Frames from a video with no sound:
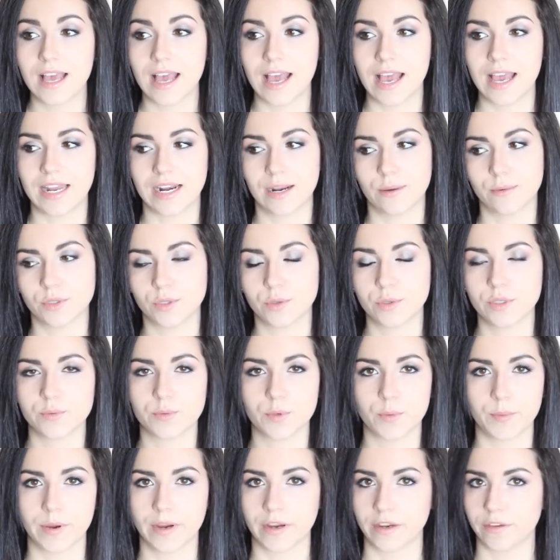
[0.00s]
And I was always
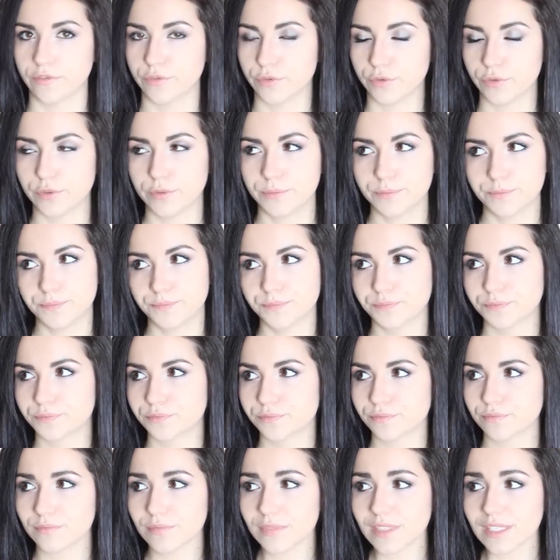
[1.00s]
preparing food
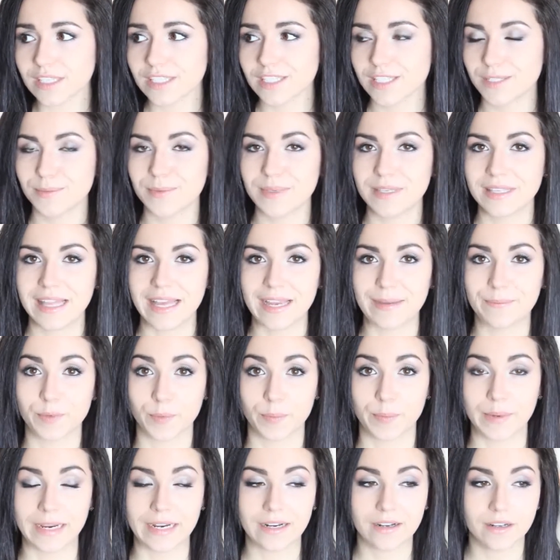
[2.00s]
to be like
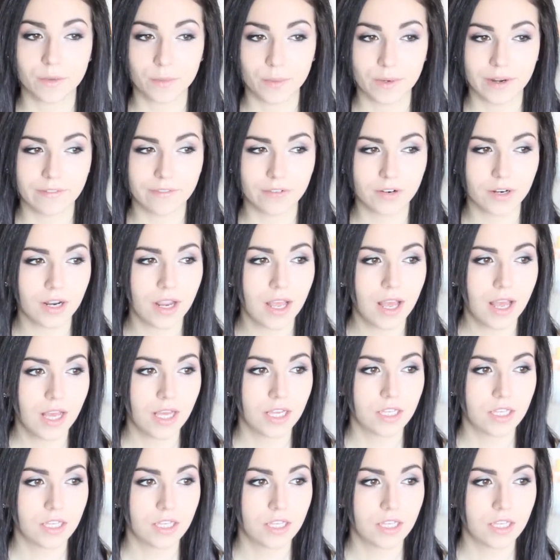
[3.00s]
prepared or whatever.